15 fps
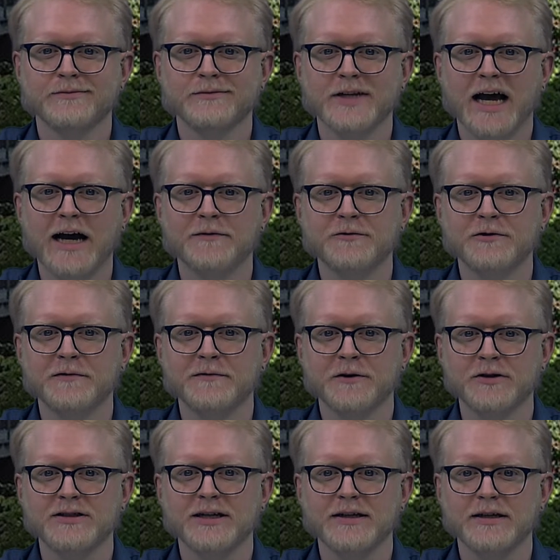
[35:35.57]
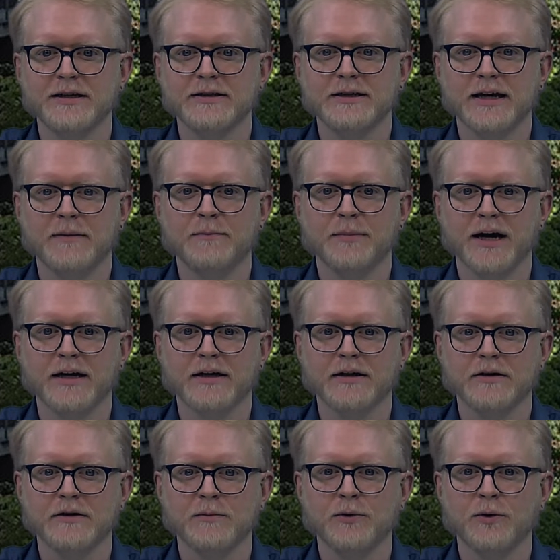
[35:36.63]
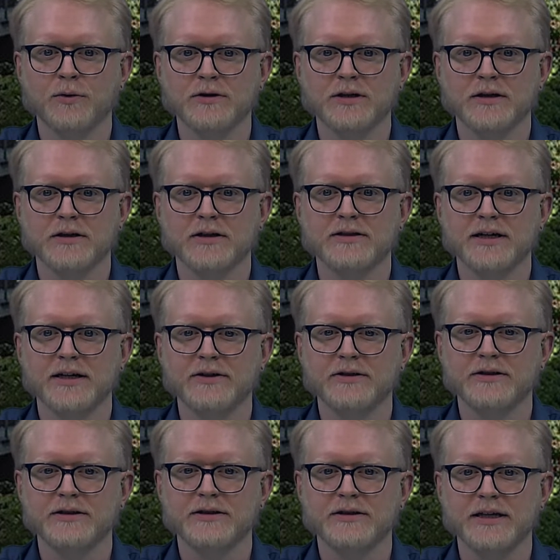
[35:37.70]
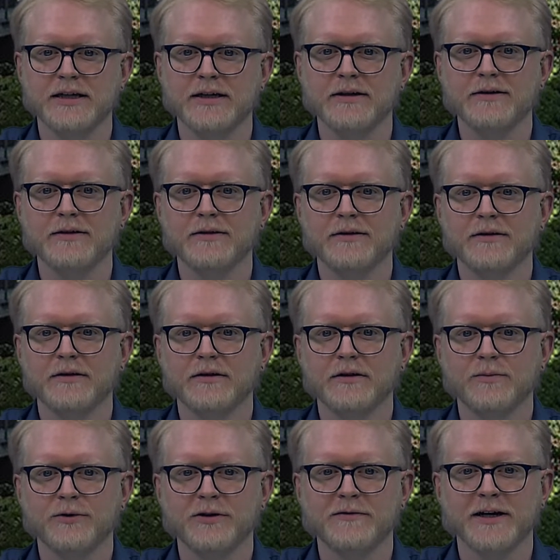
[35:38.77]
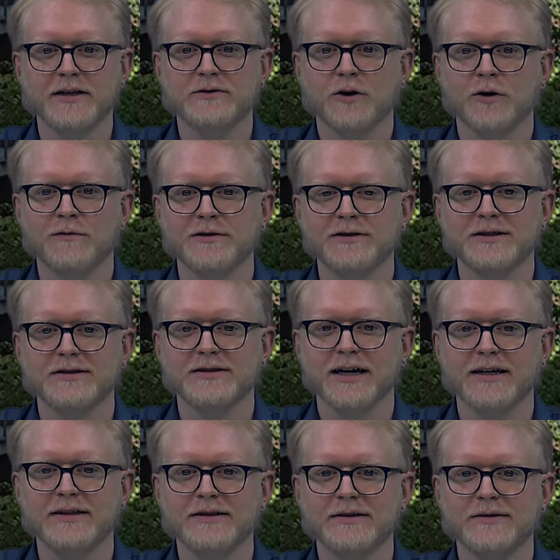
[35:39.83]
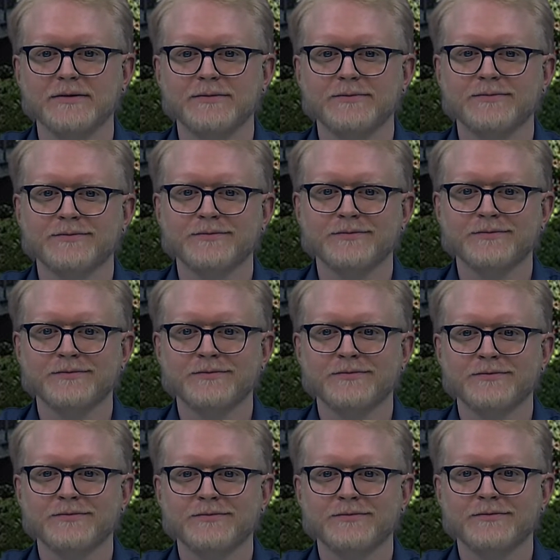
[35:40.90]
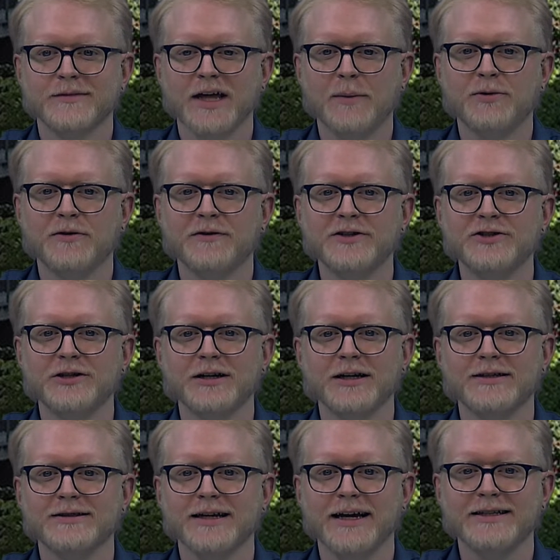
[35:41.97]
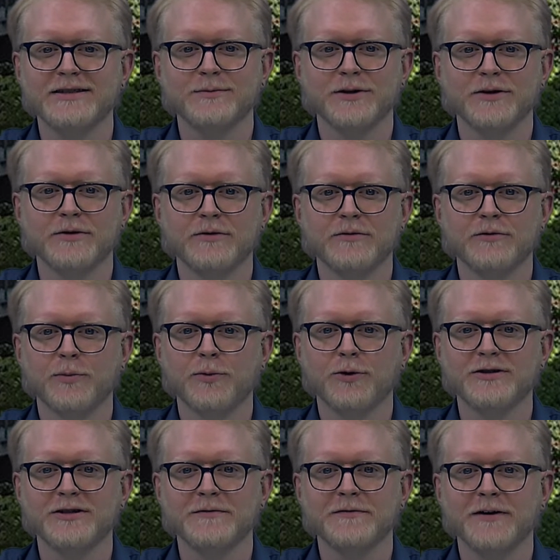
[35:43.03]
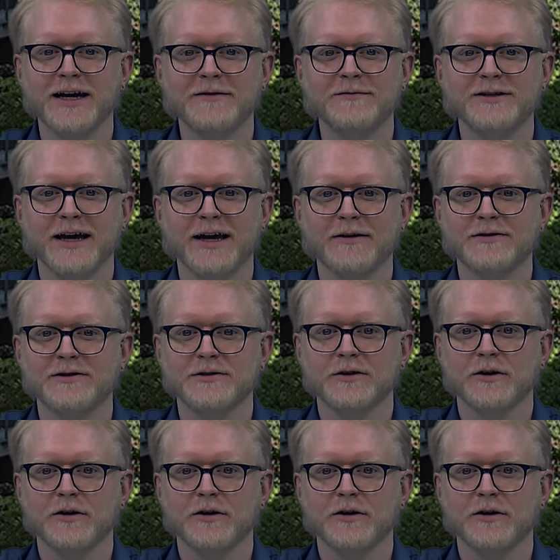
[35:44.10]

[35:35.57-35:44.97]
After it first hitting a sandbank, the boat had continued to sea, the prefect's office had said. A provisional assessment reported 5 deaths,